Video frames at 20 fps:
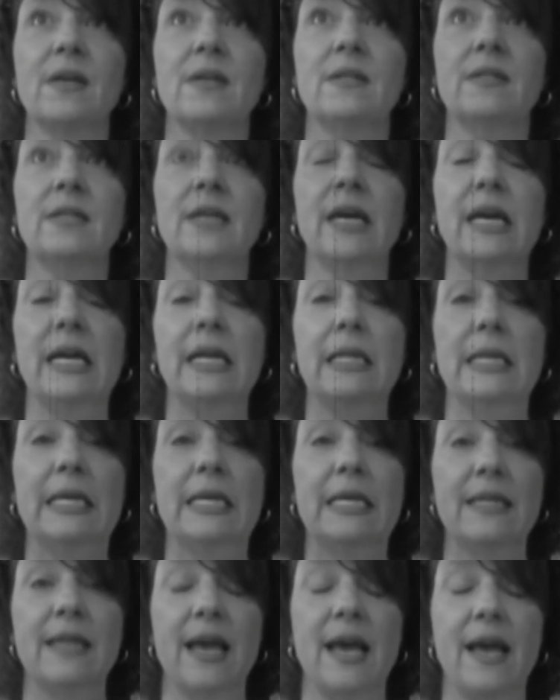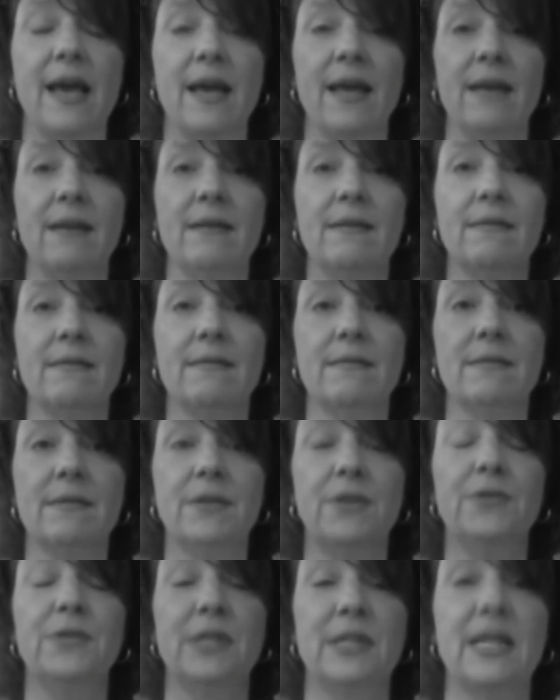titling that,
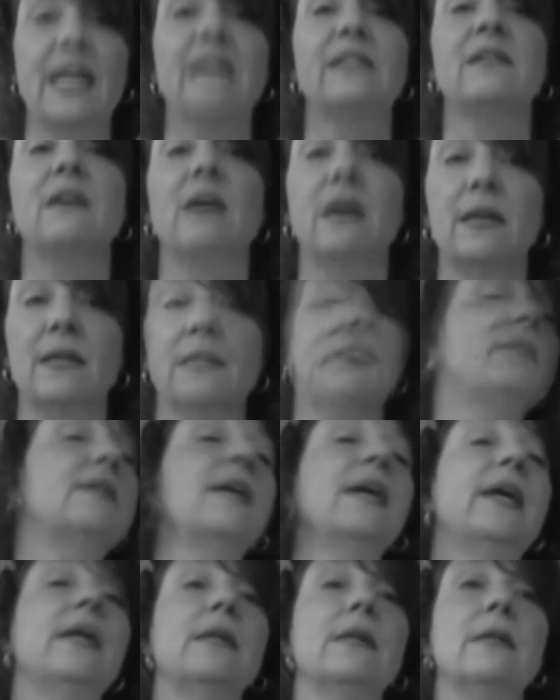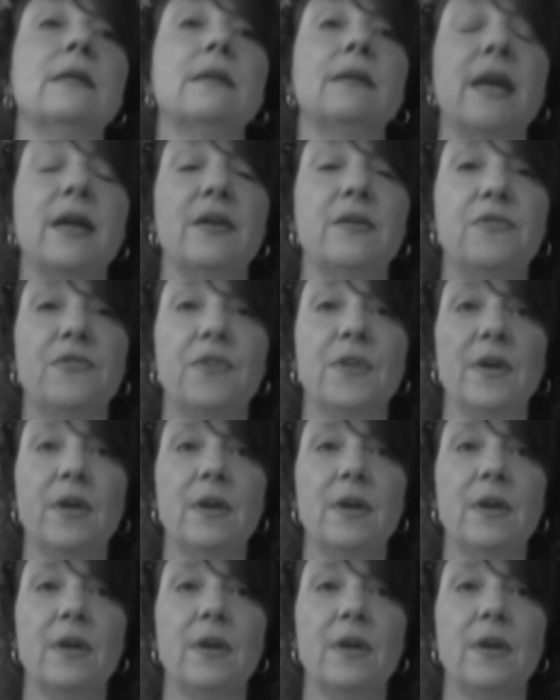using that song as a title, kind of